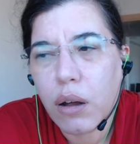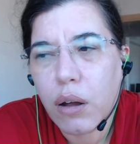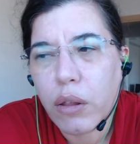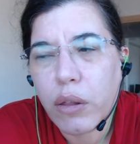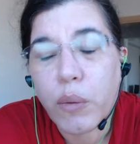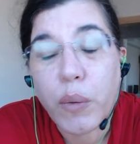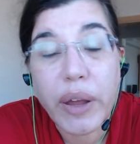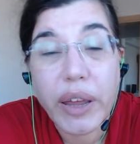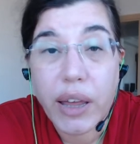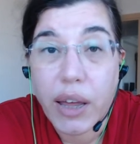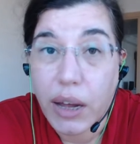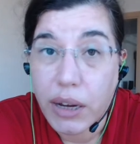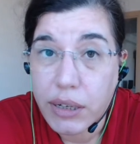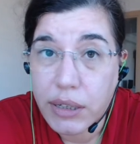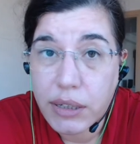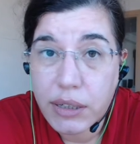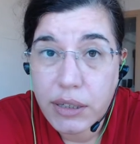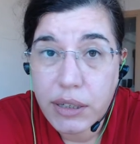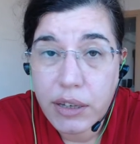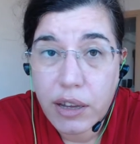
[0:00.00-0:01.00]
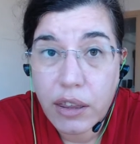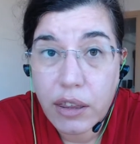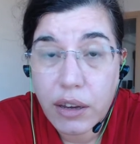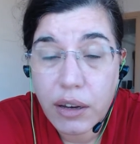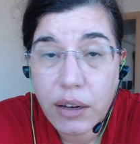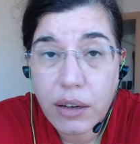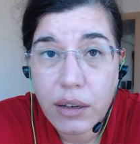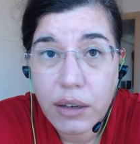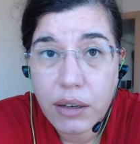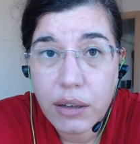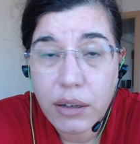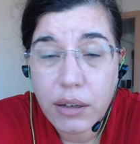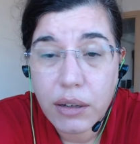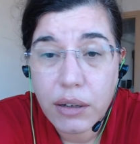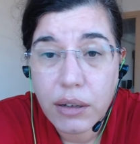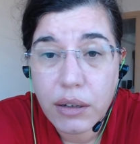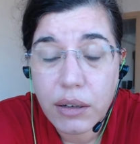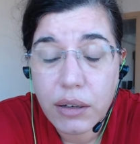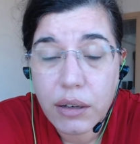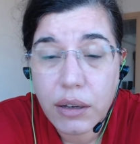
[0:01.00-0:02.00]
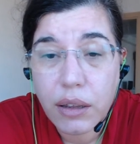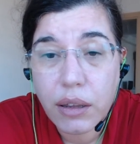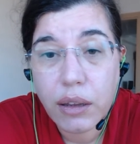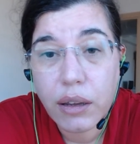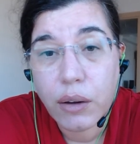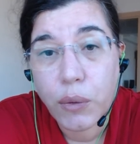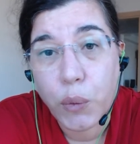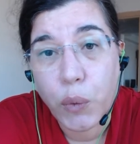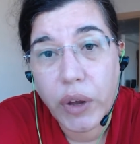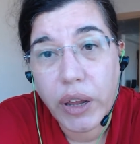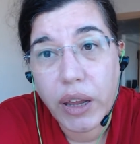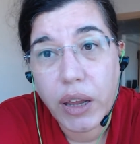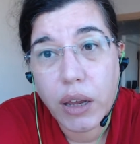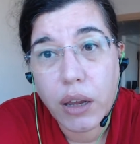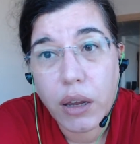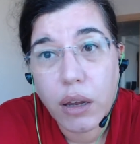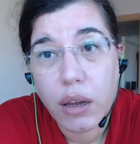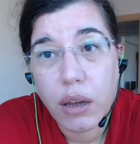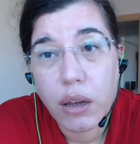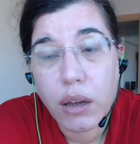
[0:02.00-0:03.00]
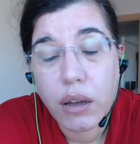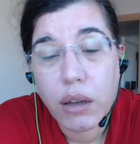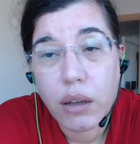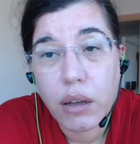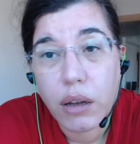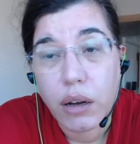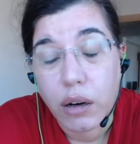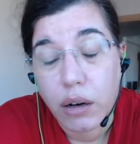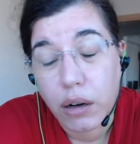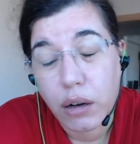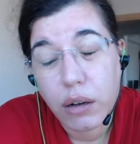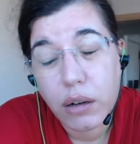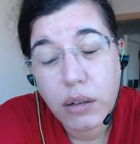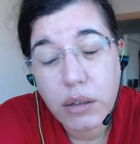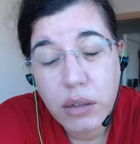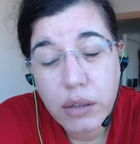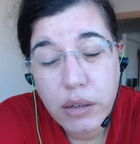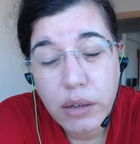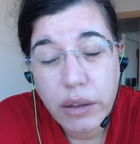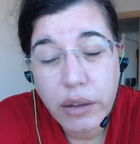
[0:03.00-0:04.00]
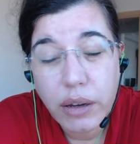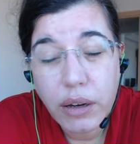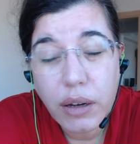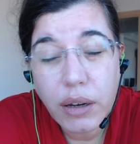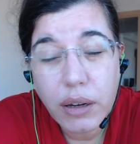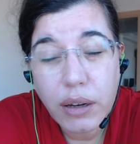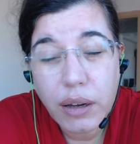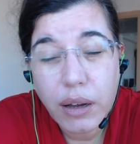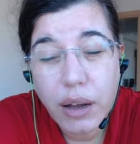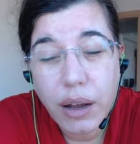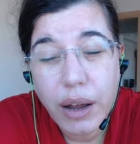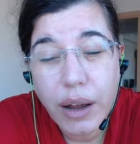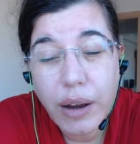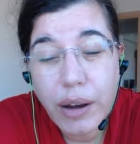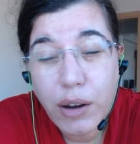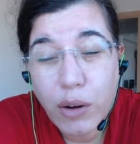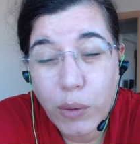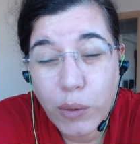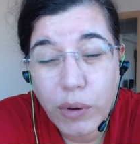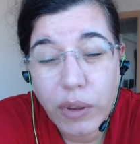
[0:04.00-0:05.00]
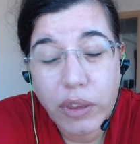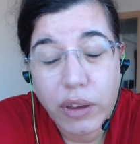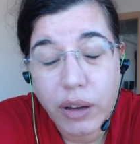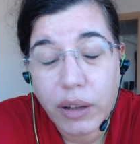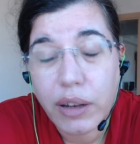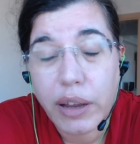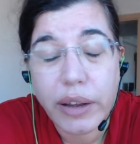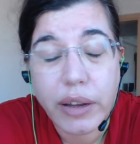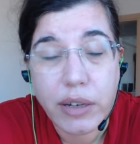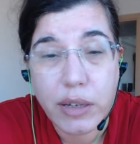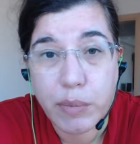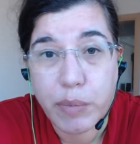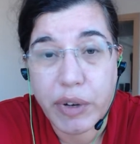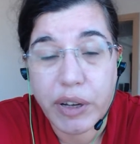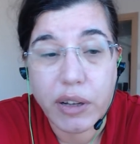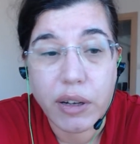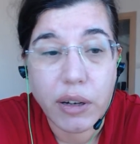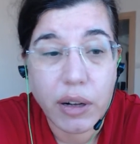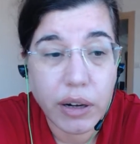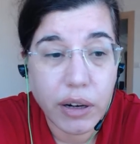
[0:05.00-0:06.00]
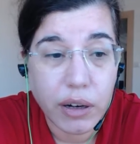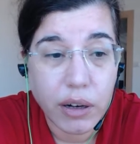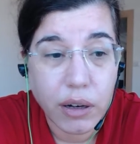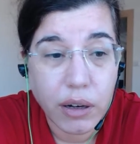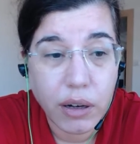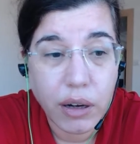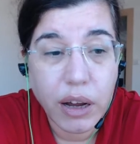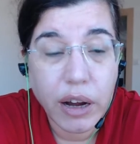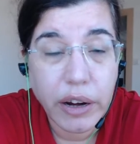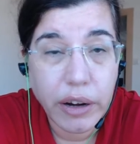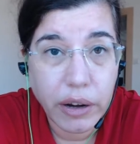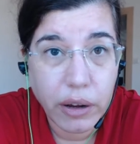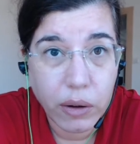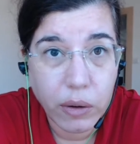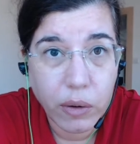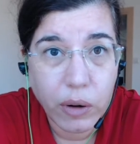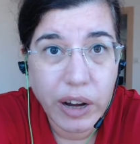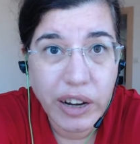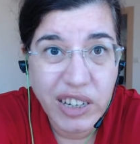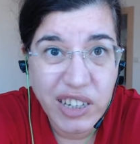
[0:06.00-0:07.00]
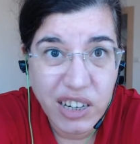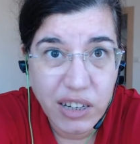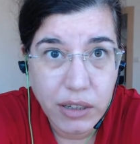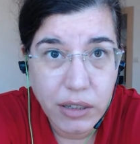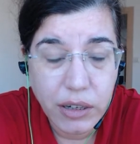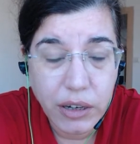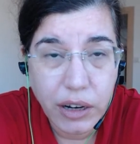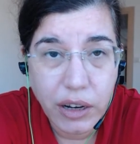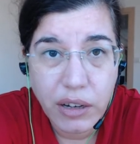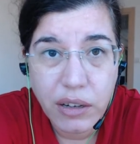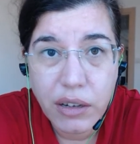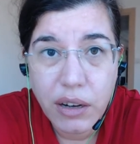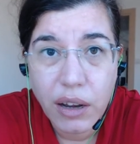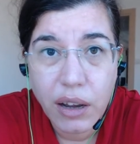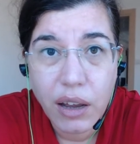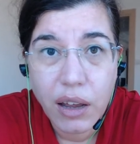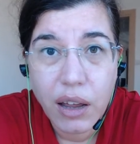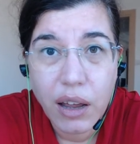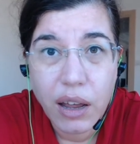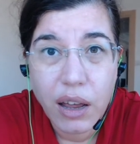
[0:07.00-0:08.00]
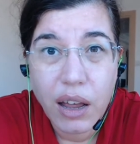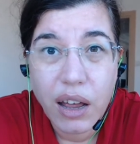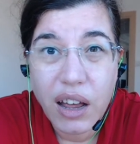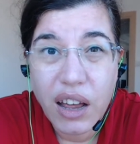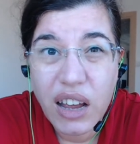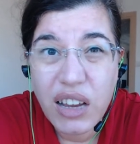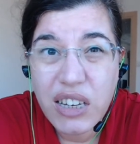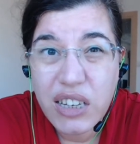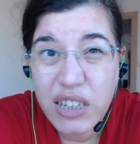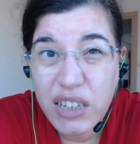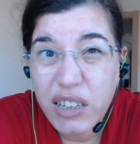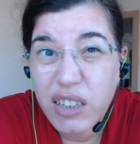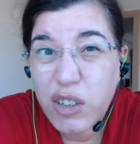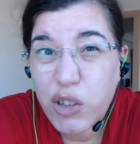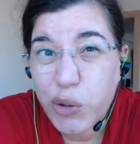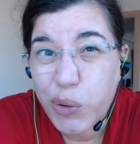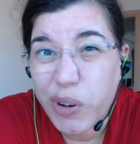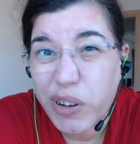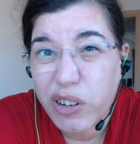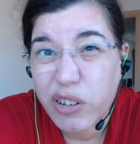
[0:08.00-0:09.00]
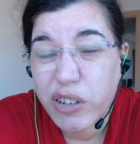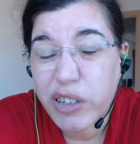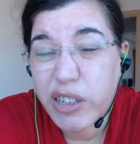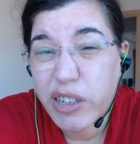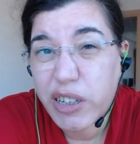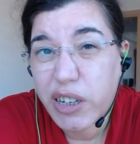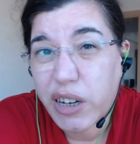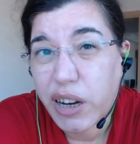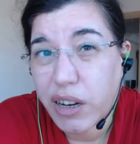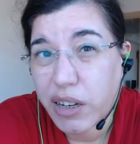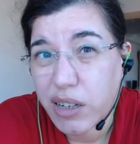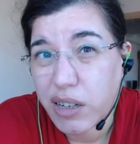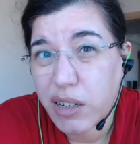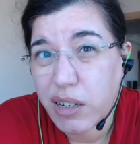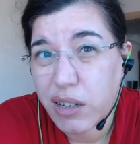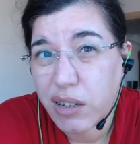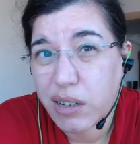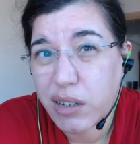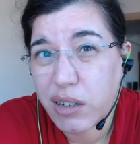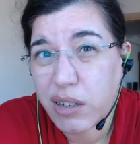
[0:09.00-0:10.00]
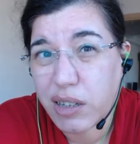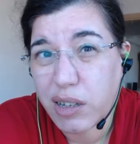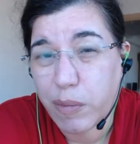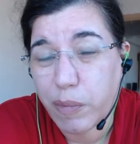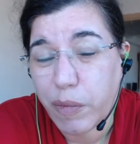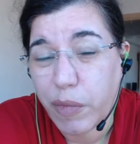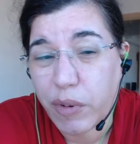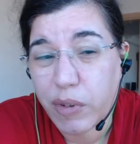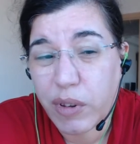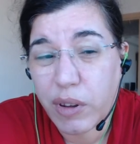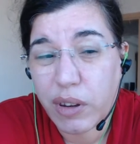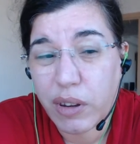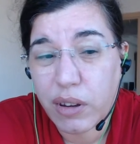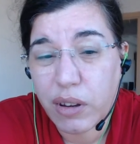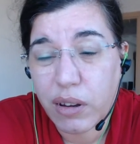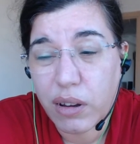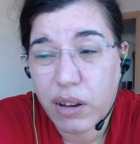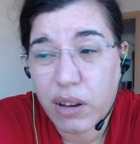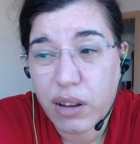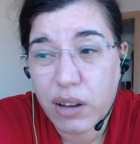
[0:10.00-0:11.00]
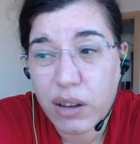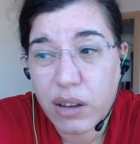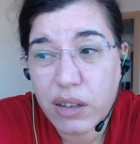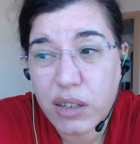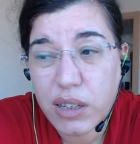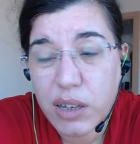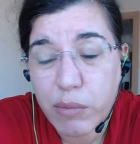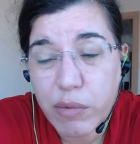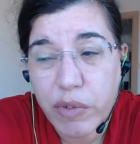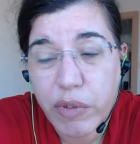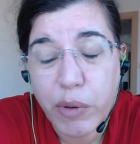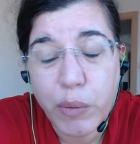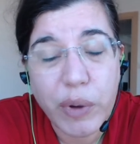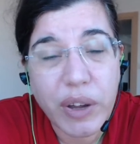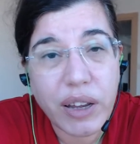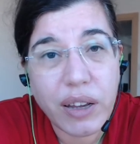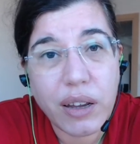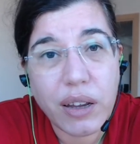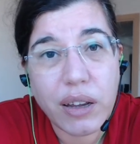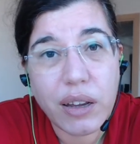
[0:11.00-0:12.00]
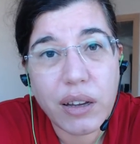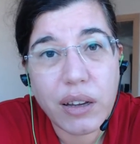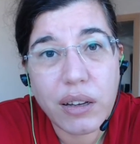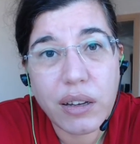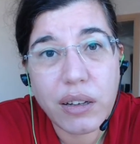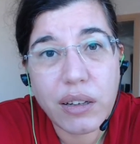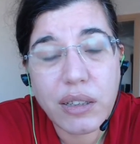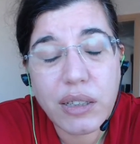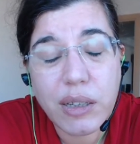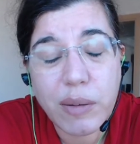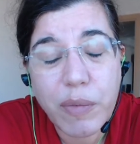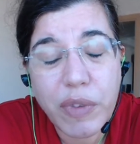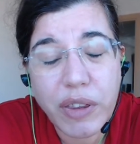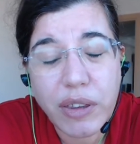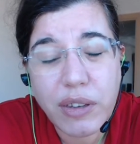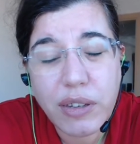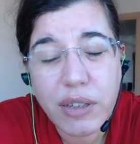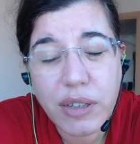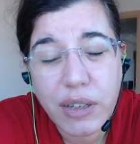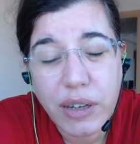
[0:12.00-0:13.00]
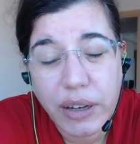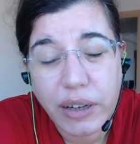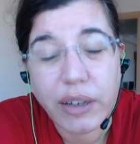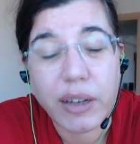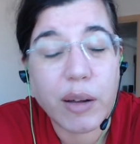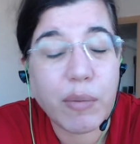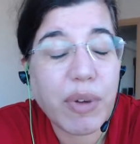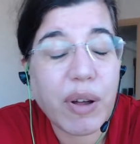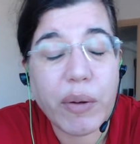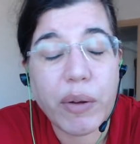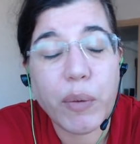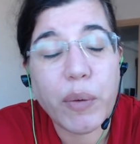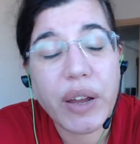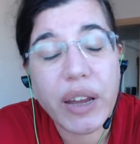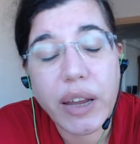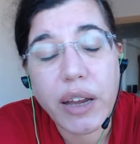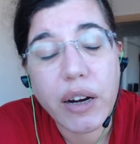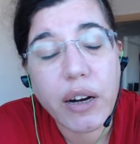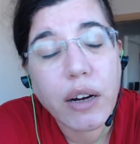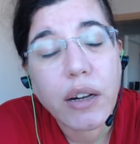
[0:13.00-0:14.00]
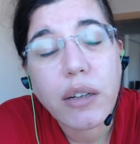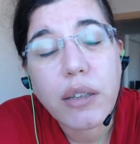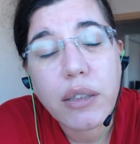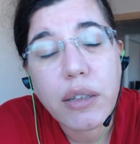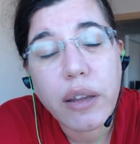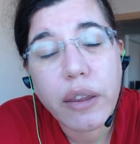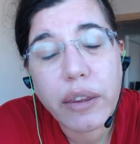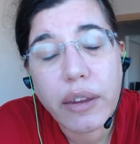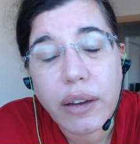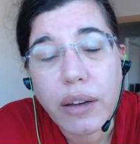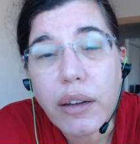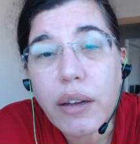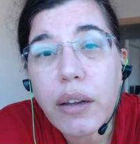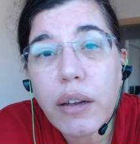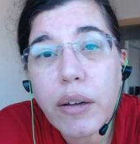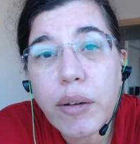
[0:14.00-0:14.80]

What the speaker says: the way guys think, the way girls think. I don't think like a typical girl. I know, I tested it. I still do understand some some of the way something about the way girls think